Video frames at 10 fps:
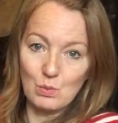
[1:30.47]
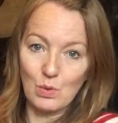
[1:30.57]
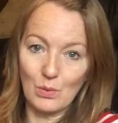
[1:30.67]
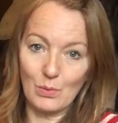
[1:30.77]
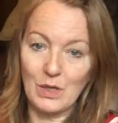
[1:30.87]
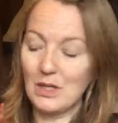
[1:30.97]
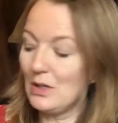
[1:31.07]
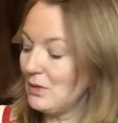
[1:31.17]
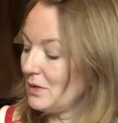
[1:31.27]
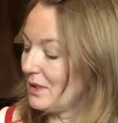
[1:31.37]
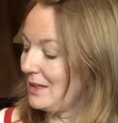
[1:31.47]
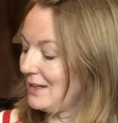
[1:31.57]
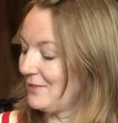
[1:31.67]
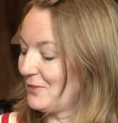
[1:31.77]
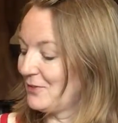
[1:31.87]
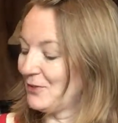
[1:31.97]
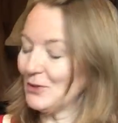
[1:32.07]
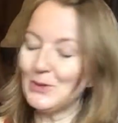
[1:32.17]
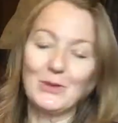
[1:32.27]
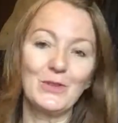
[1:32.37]
what we're using
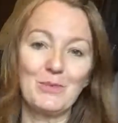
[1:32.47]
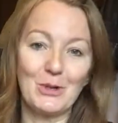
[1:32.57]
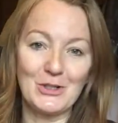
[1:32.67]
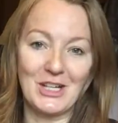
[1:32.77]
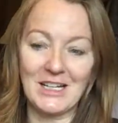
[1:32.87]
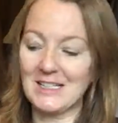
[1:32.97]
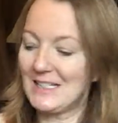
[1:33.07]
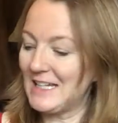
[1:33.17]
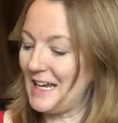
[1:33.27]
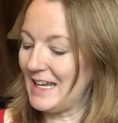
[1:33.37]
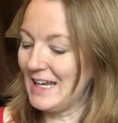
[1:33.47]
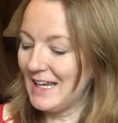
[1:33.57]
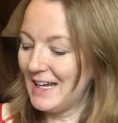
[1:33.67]
for the project today.